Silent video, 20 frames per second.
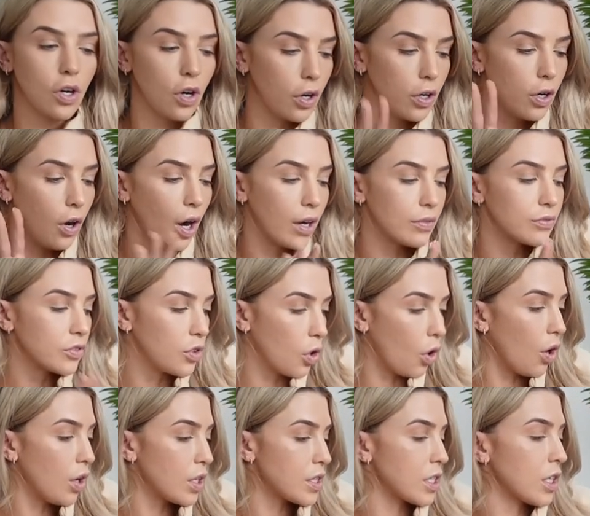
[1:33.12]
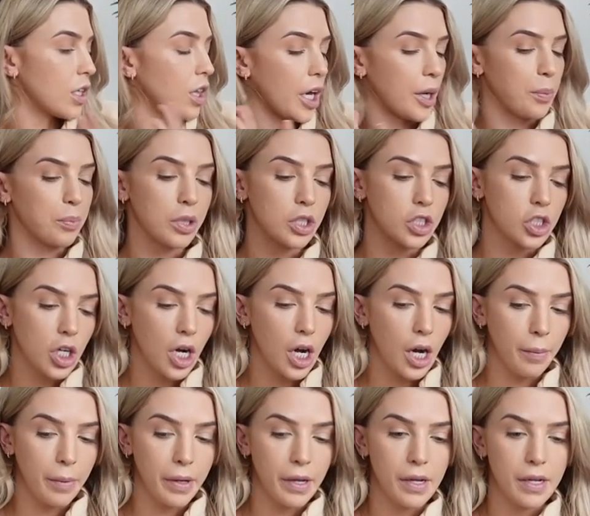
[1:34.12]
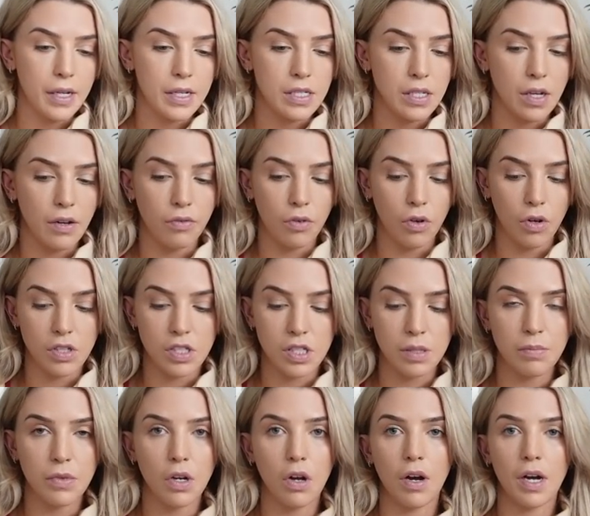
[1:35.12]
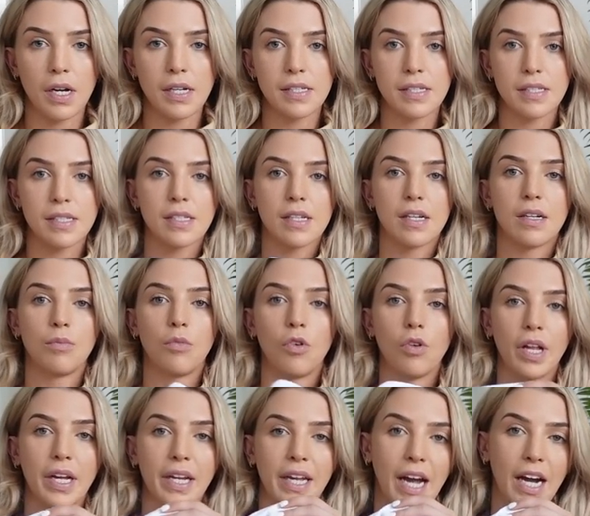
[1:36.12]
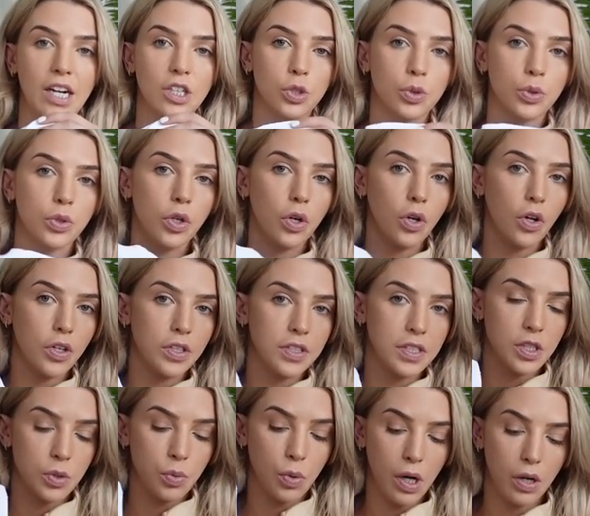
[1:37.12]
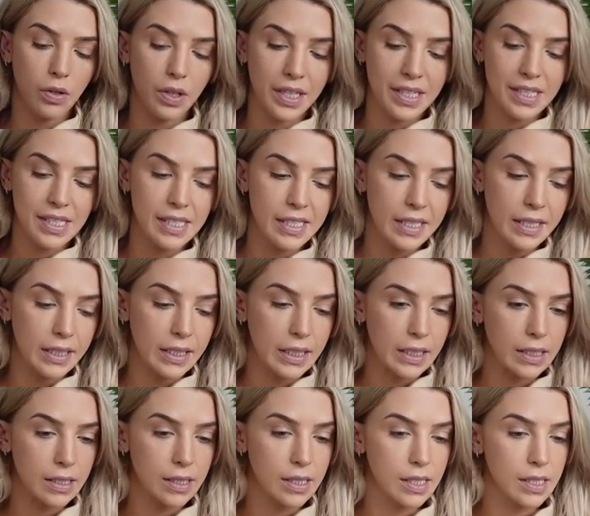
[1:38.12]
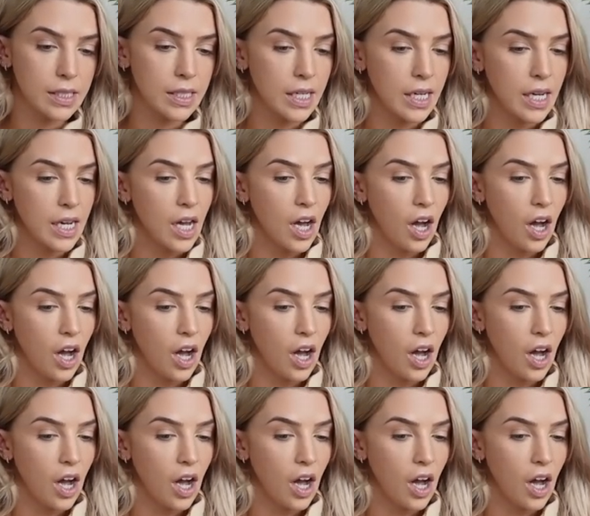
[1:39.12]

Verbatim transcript: So I've got like pajamas, I've got some nice more like casual clothes as well, like singlets.